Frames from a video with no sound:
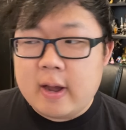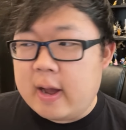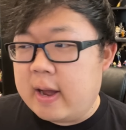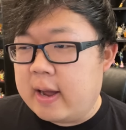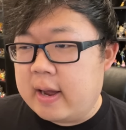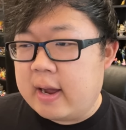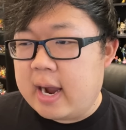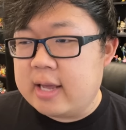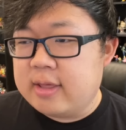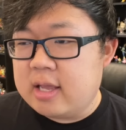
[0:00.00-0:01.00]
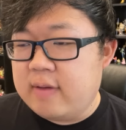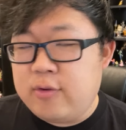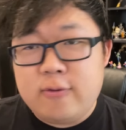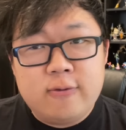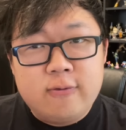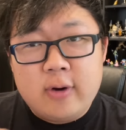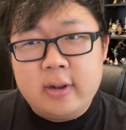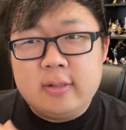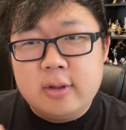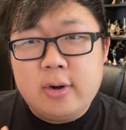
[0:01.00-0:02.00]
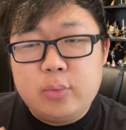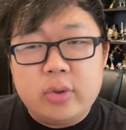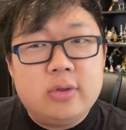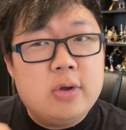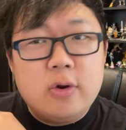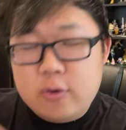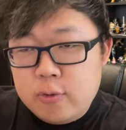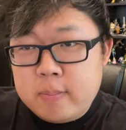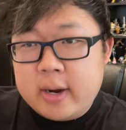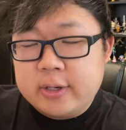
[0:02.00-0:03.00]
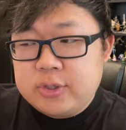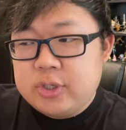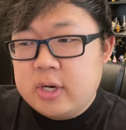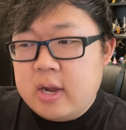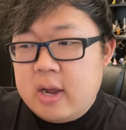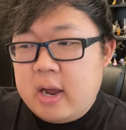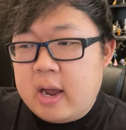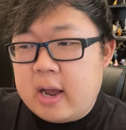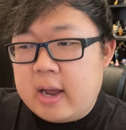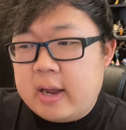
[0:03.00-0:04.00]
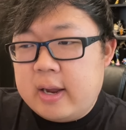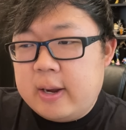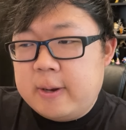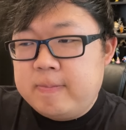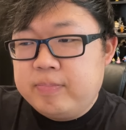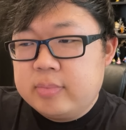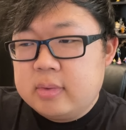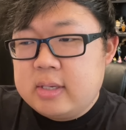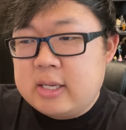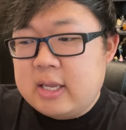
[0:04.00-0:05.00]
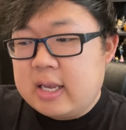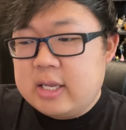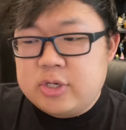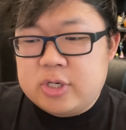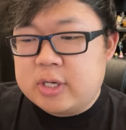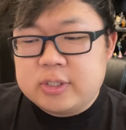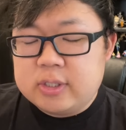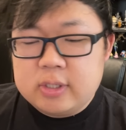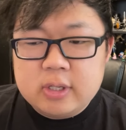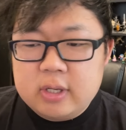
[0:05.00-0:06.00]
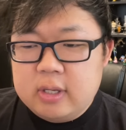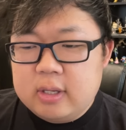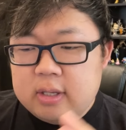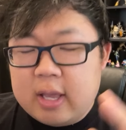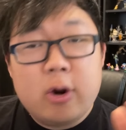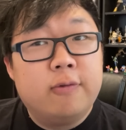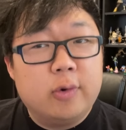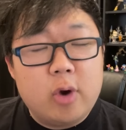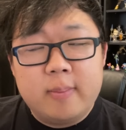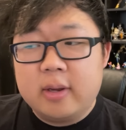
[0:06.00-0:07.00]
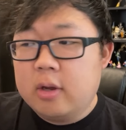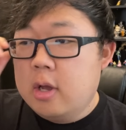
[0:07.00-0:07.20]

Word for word: Uh, I think if you front load with too much, uh, it, it can just get overwhelming.